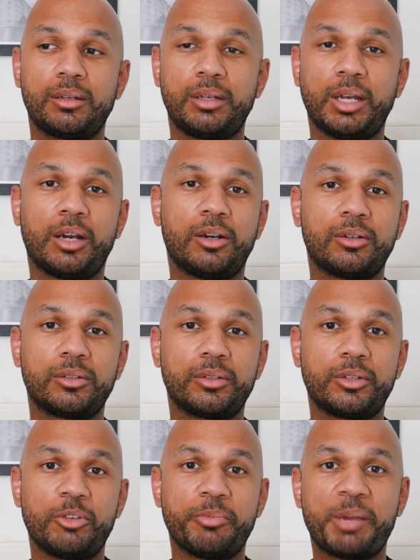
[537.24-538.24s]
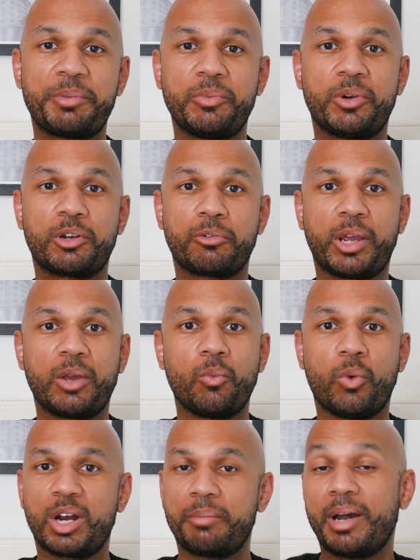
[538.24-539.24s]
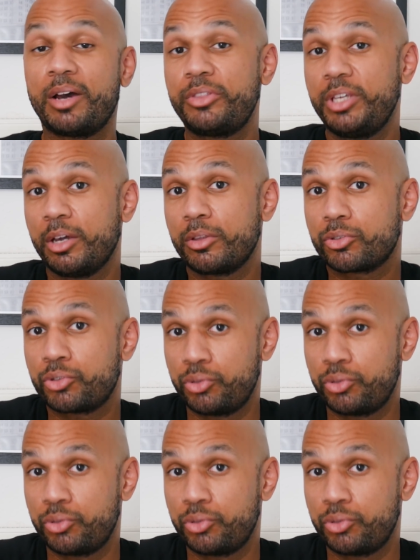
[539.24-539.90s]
Now, you might be wondering, what about the other